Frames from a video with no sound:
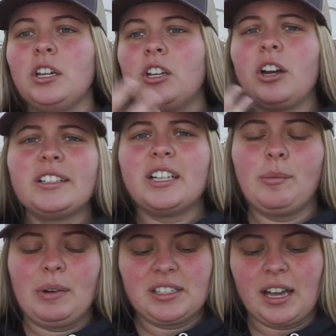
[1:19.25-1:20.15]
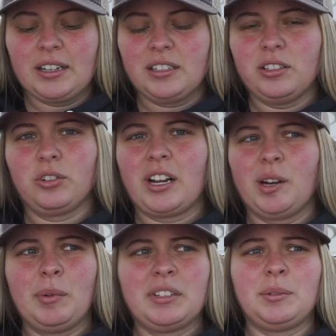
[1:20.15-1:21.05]
Y'all can tell my sinuses are kind
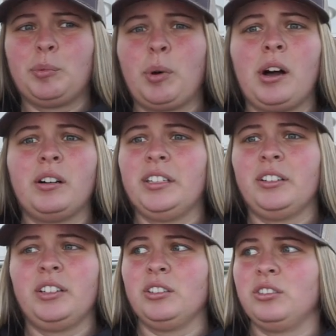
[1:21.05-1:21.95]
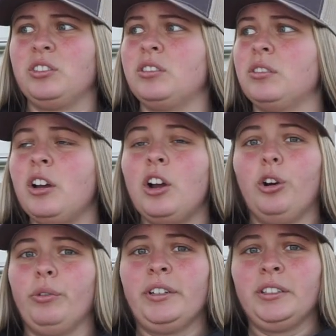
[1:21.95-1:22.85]
of messed up. The pollen down here is just
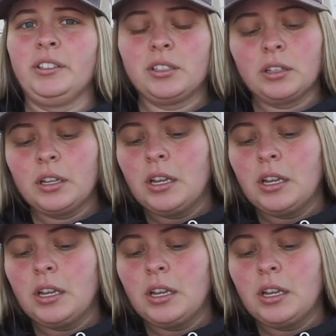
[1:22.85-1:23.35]
horrendous.